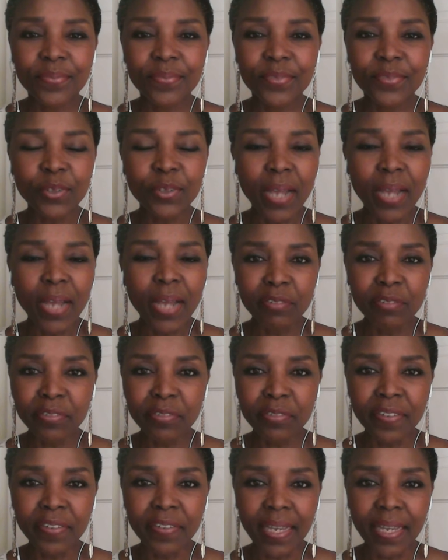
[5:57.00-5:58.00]
to
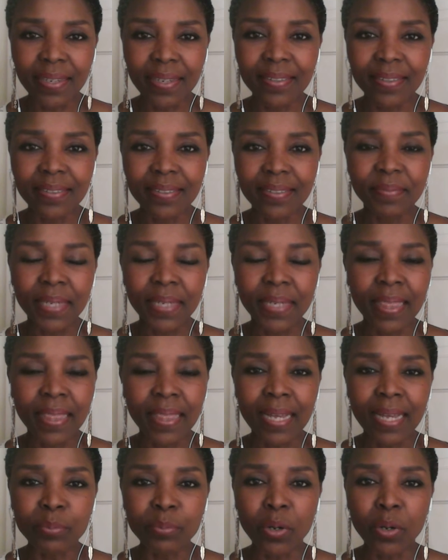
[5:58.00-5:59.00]
everything in
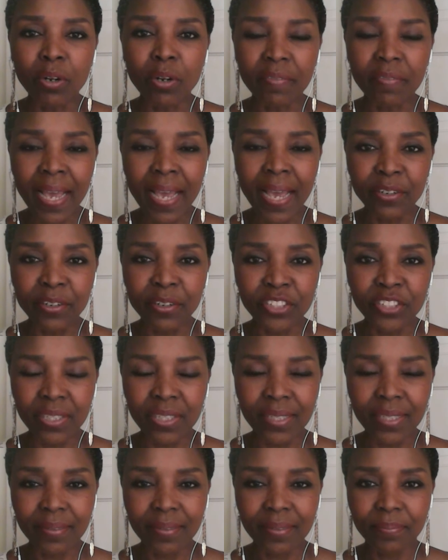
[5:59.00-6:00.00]
that ball of
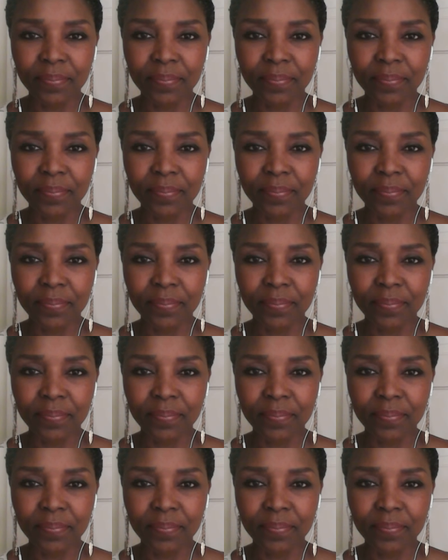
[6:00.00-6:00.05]
energy,